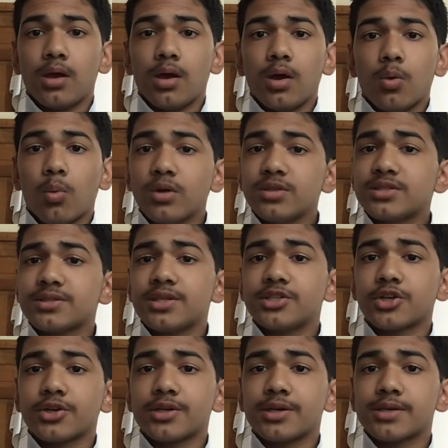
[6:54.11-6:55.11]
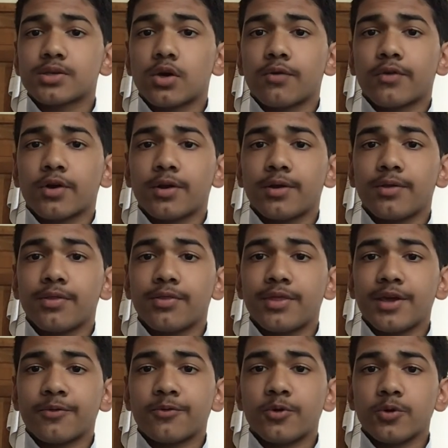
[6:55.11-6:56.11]
Once the journey is over,
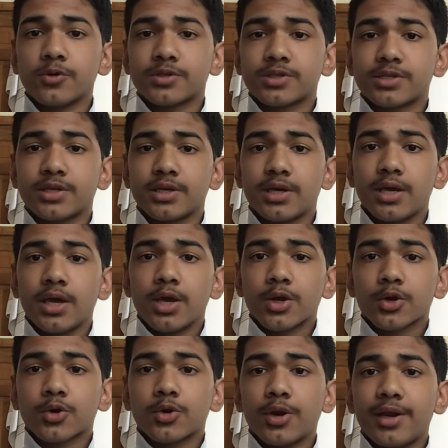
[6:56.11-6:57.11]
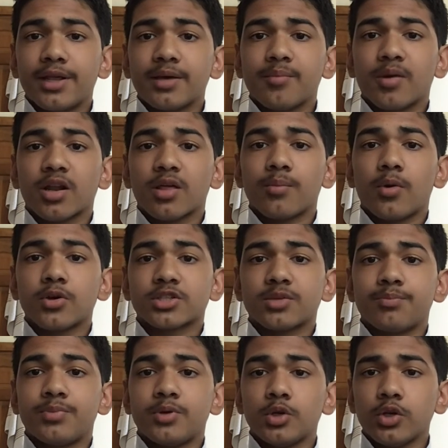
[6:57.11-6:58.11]
they roost, creating one of the
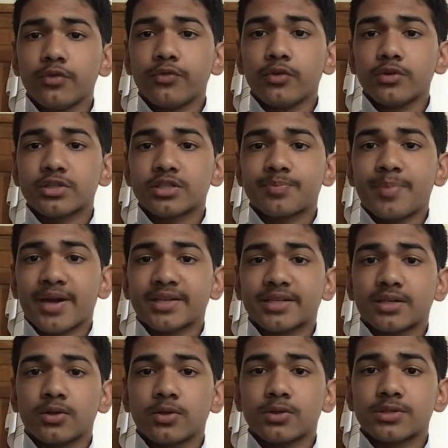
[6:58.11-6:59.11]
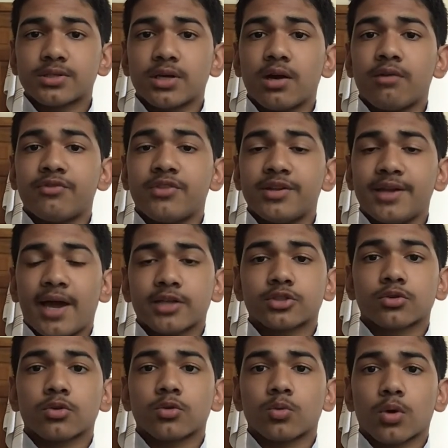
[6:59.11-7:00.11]
most beautiful spectacles of the
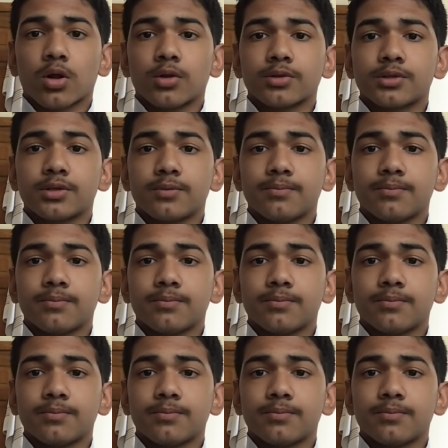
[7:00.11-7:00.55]
natural world.